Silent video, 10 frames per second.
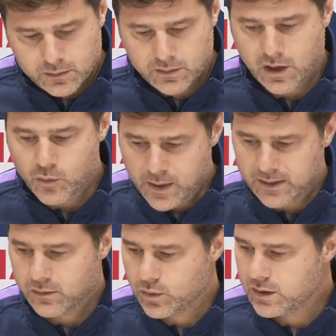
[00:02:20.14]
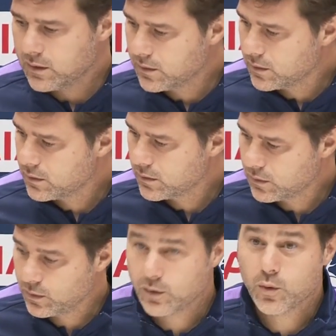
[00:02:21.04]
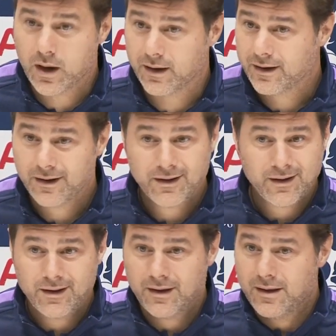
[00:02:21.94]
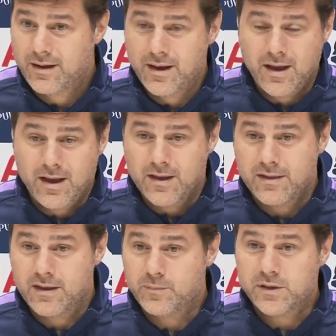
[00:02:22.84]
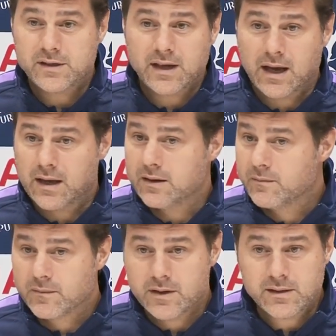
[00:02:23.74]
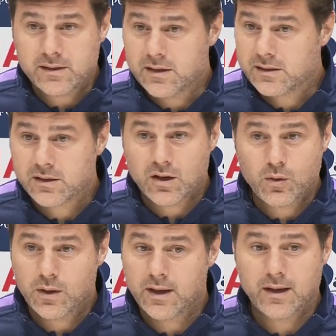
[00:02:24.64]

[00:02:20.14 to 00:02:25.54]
How bad we were deep inside is so.